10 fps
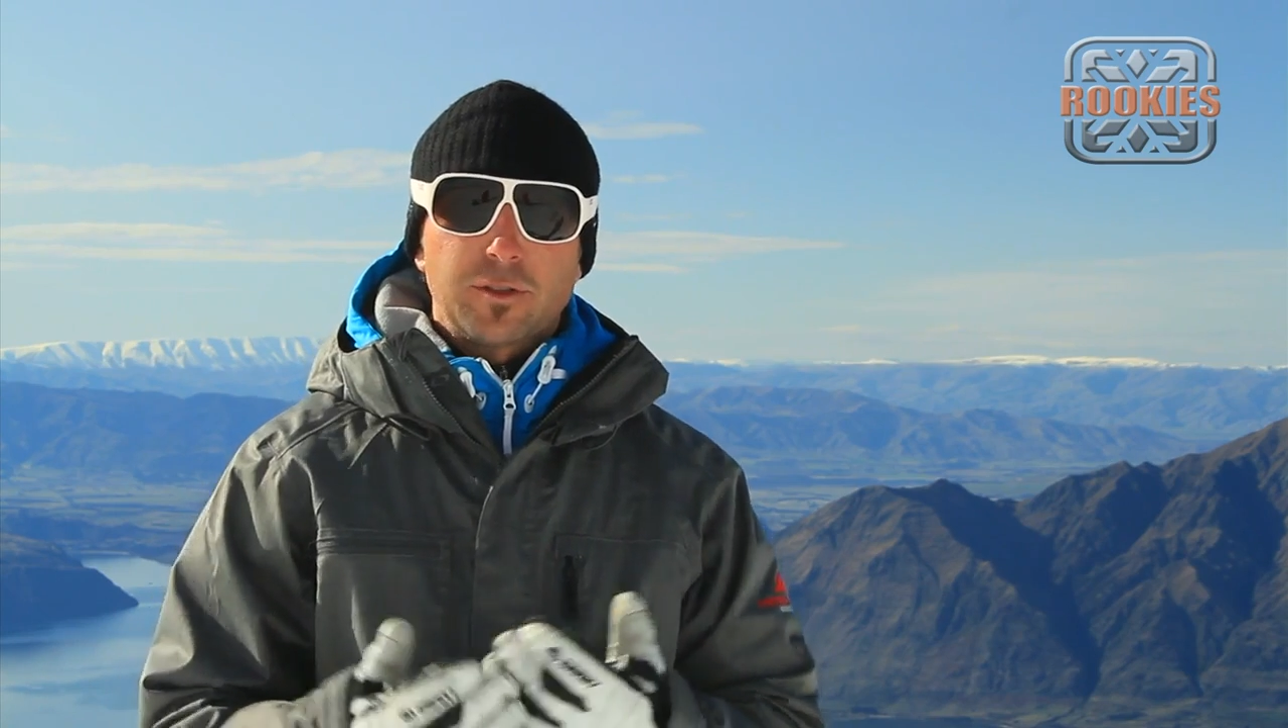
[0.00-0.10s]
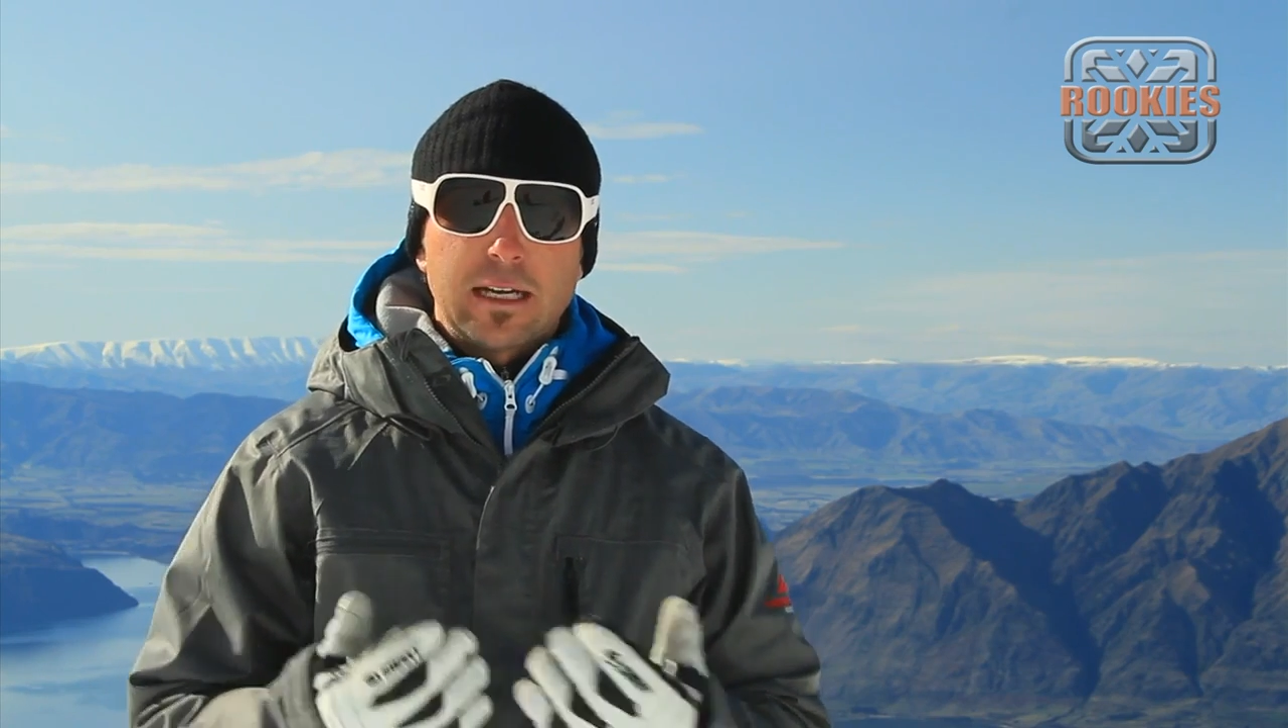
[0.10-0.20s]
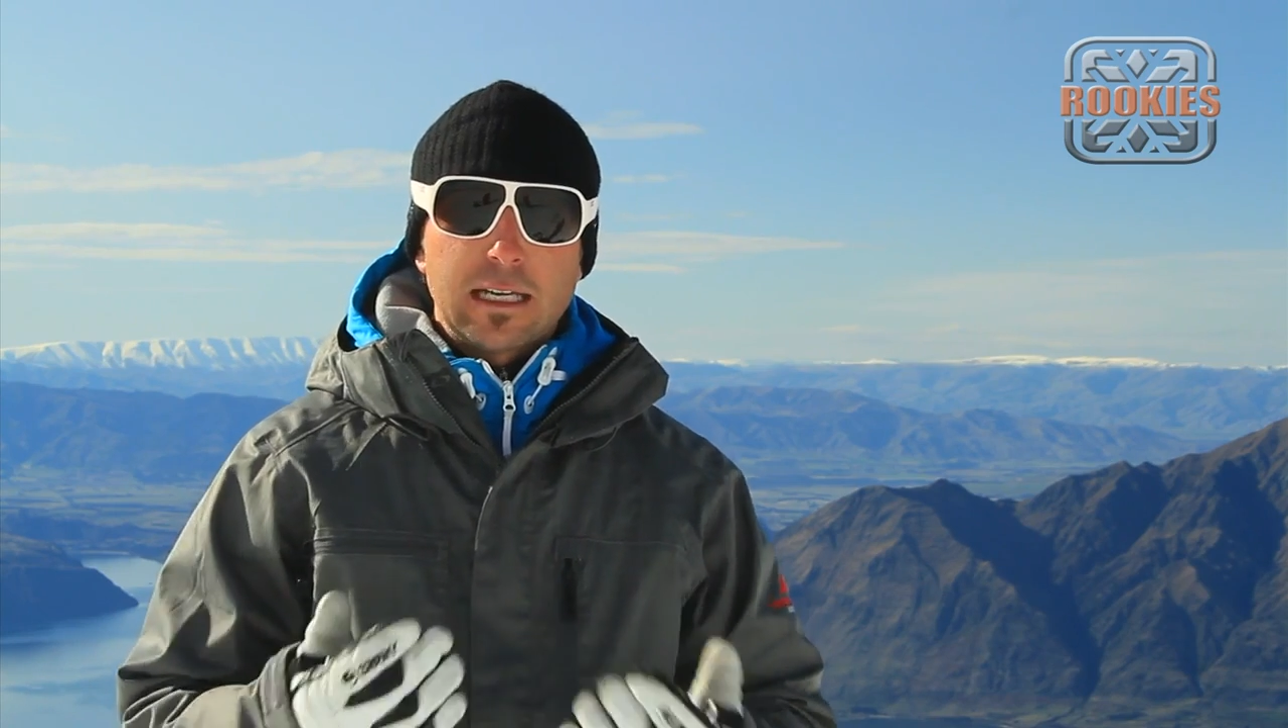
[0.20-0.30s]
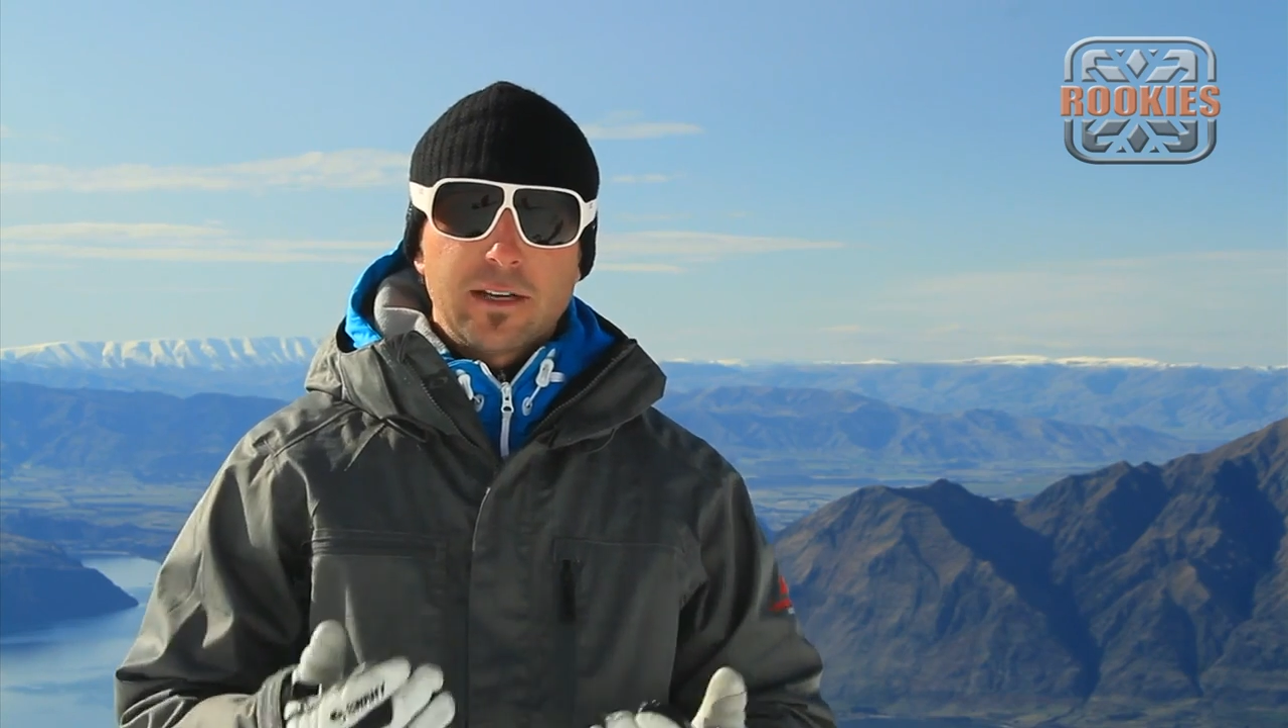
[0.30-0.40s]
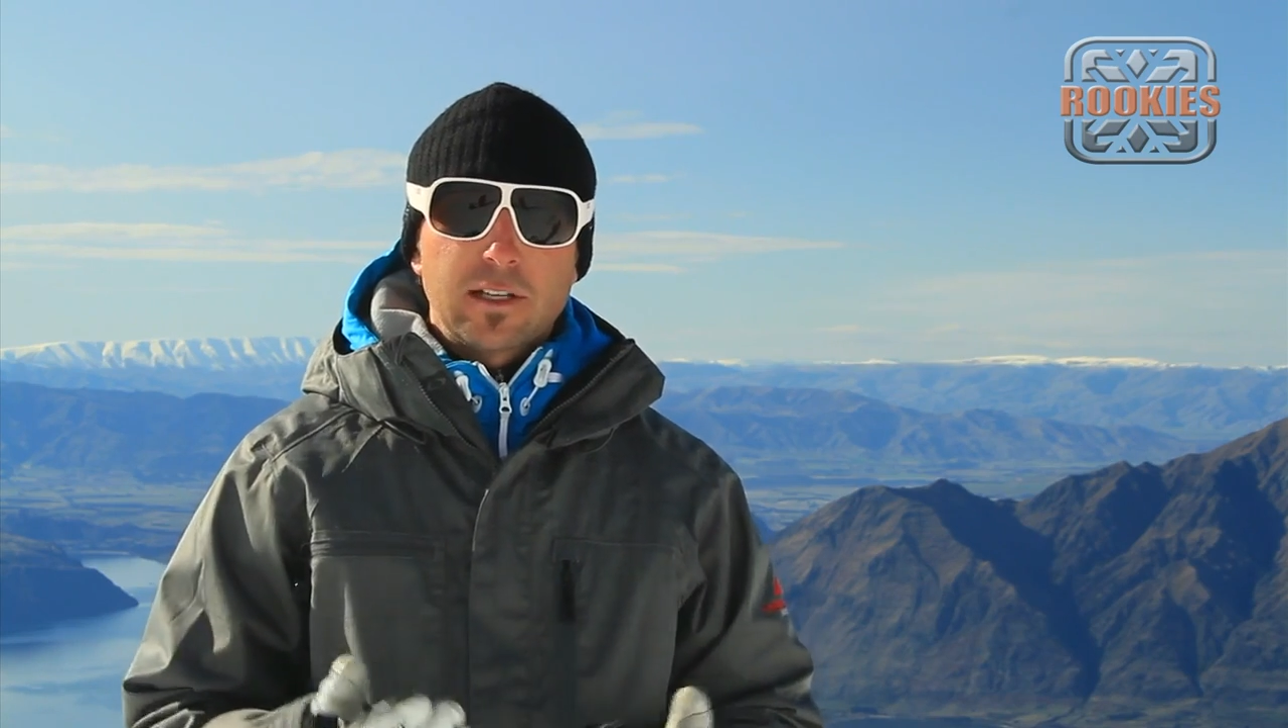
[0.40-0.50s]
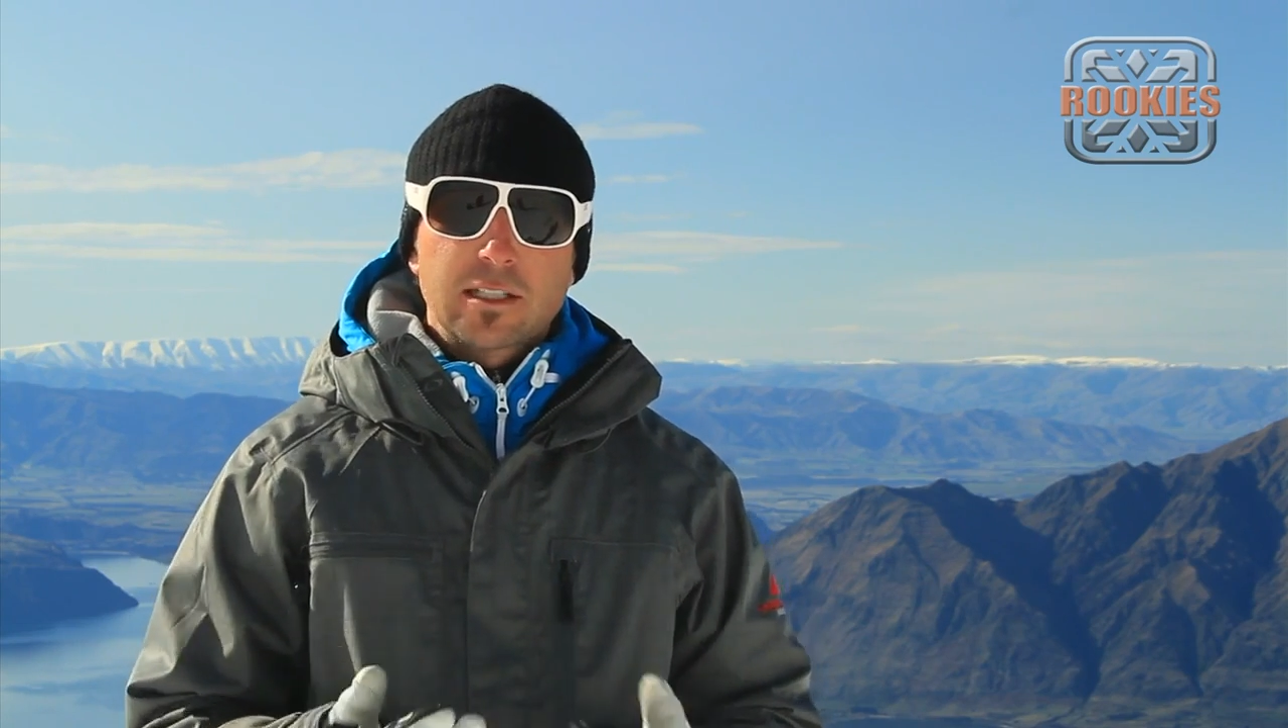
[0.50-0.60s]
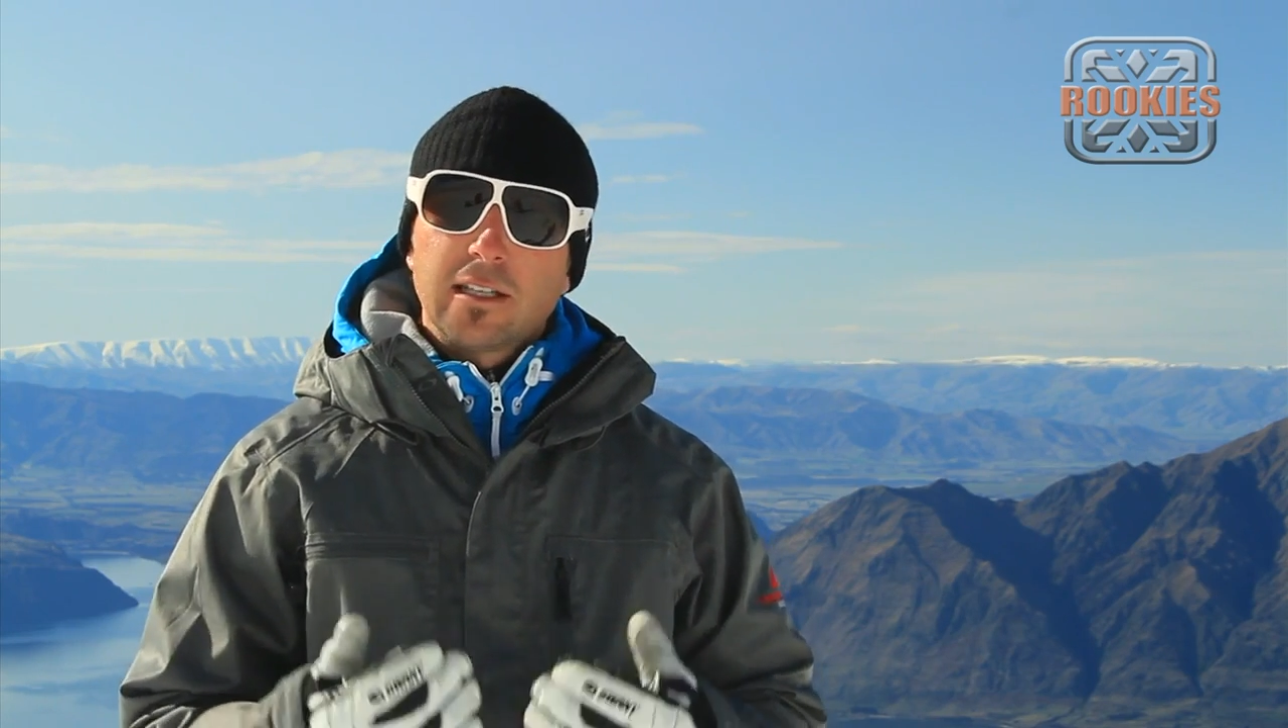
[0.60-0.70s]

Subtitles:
terrain give us,